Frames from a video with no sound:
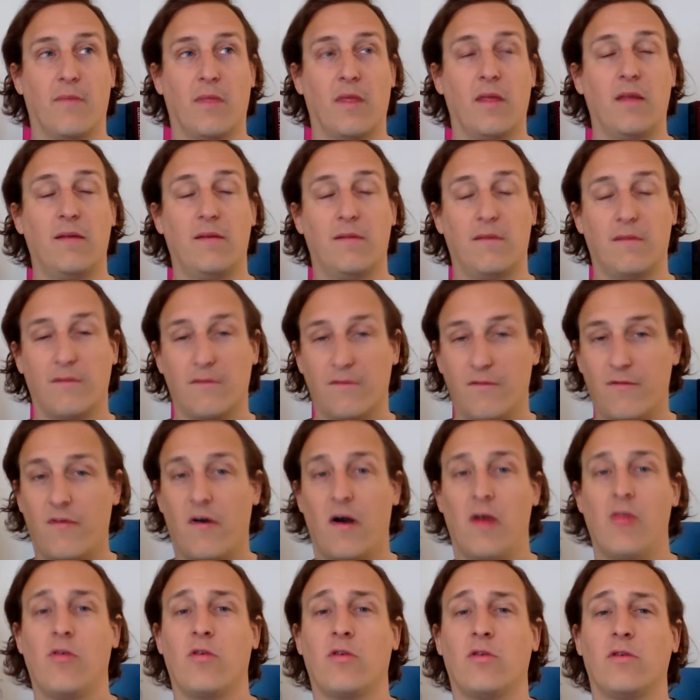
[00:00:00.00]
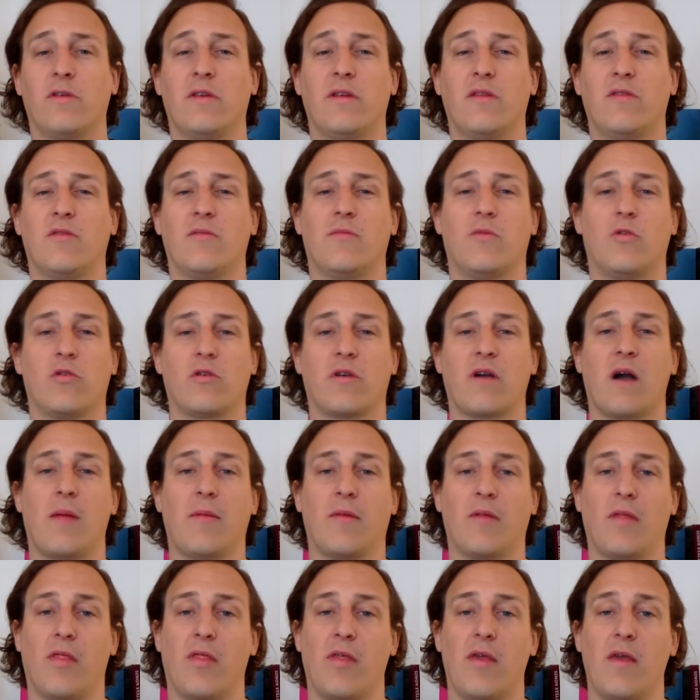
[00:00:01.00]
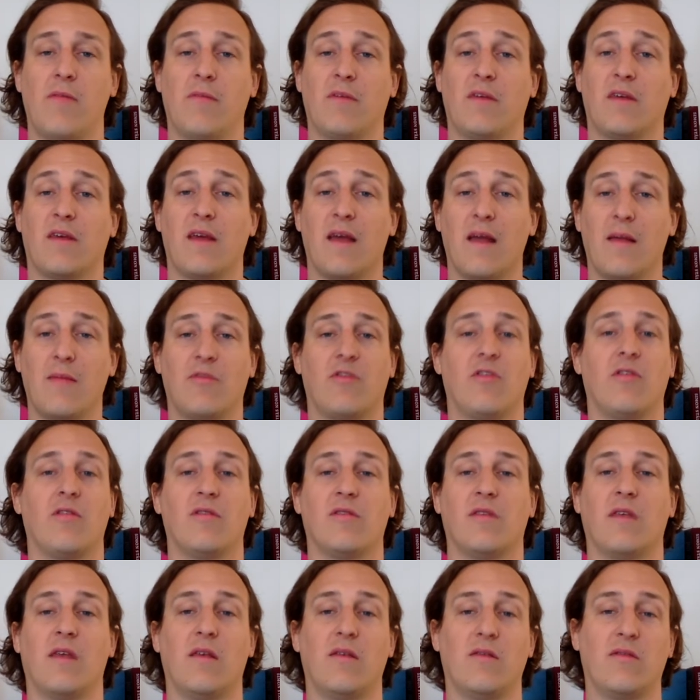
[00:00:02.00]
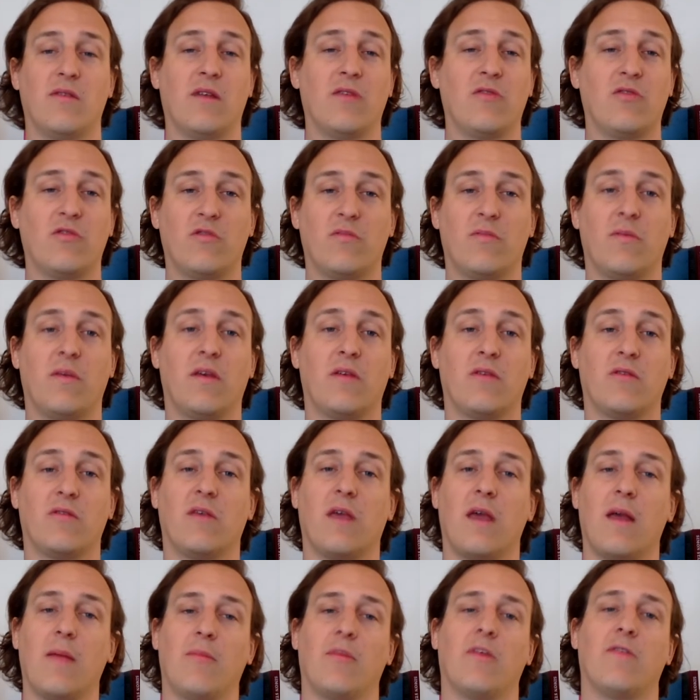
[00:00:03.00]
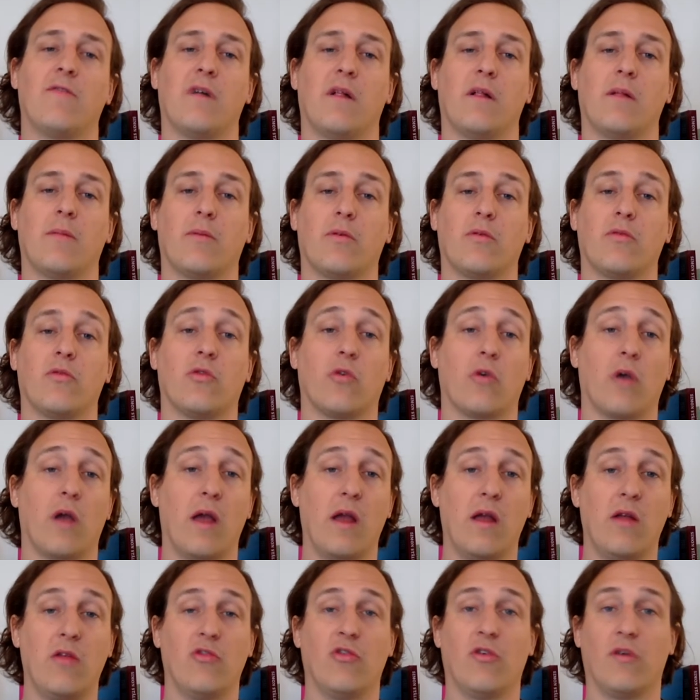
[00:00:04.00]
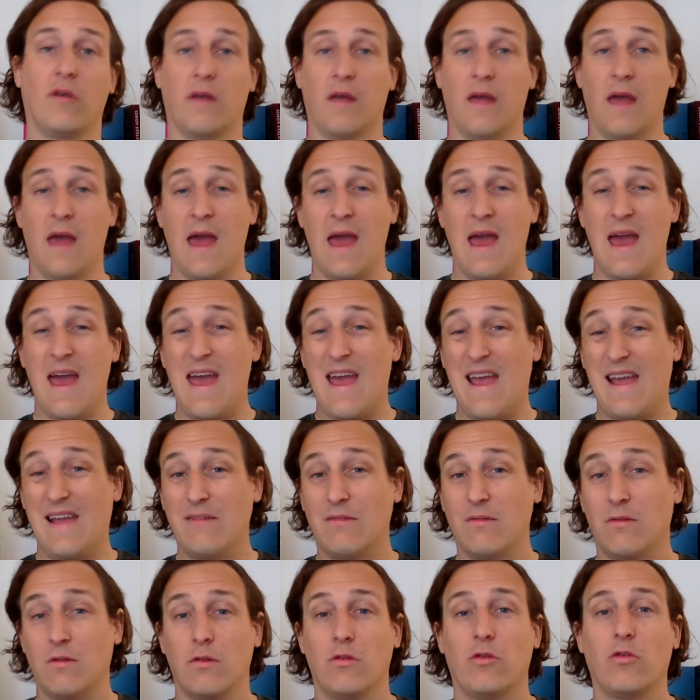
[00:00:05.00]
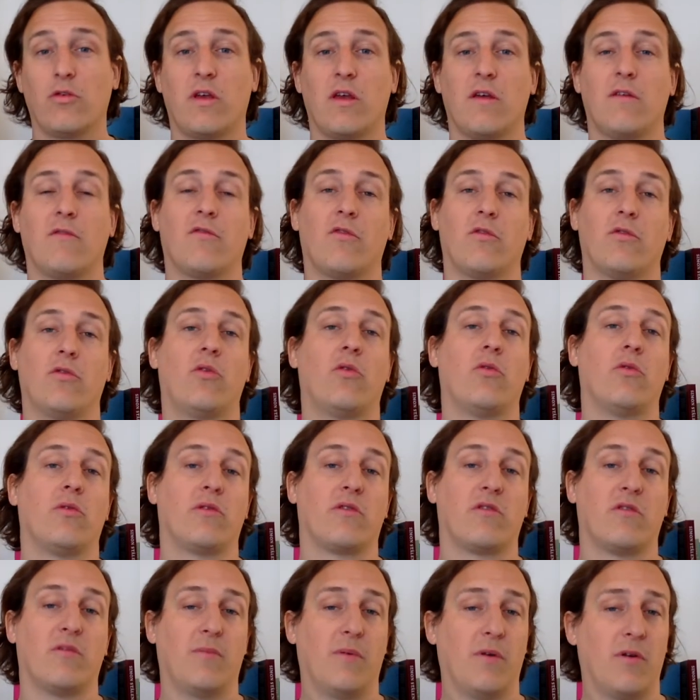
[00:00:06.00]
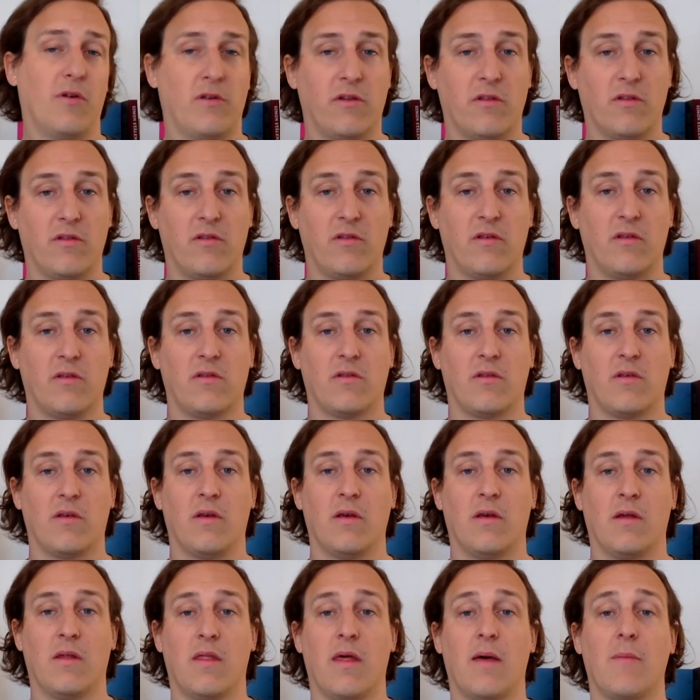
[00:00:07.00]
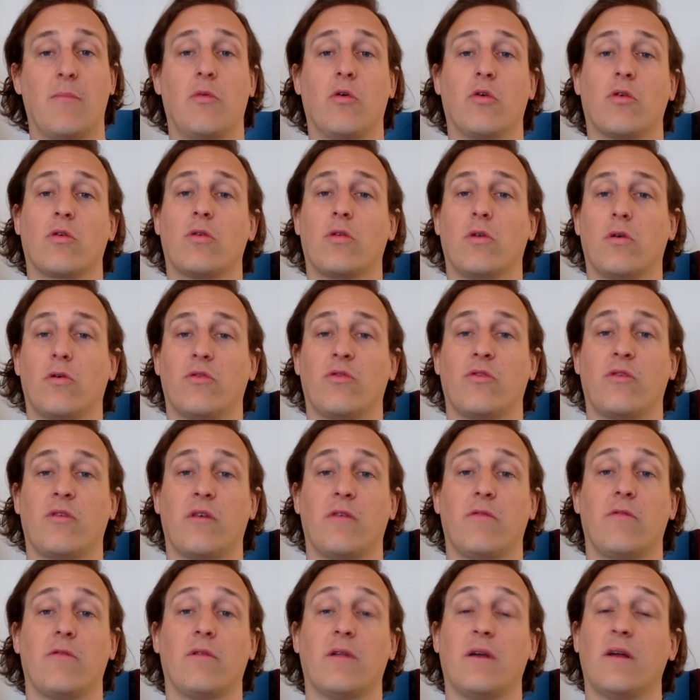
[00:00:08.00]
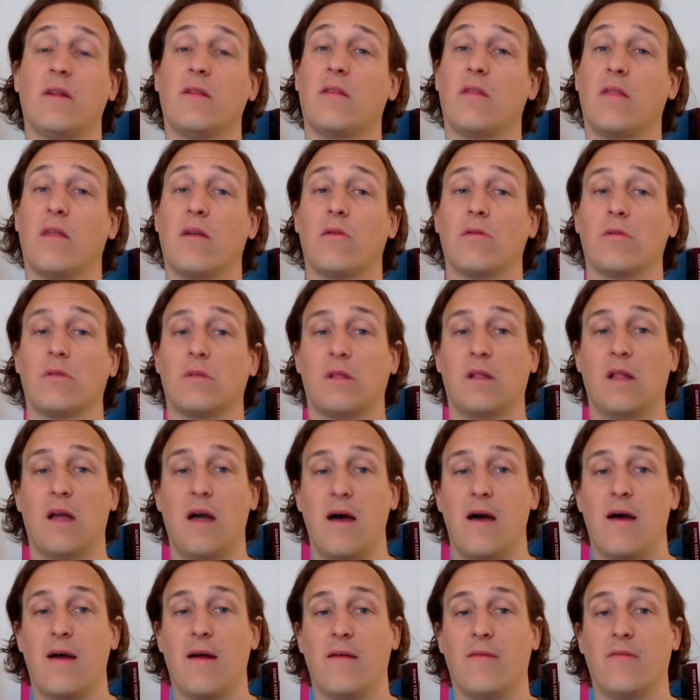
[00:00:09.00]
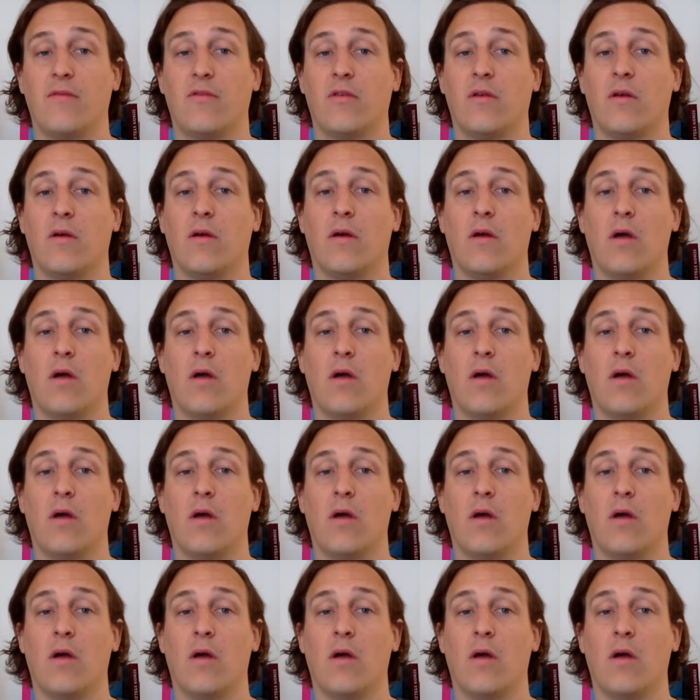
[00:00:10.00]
And fatherhood is a more common theme in games these days, not just because game developers are aging and looking for new experiences that more closely relate to their lives,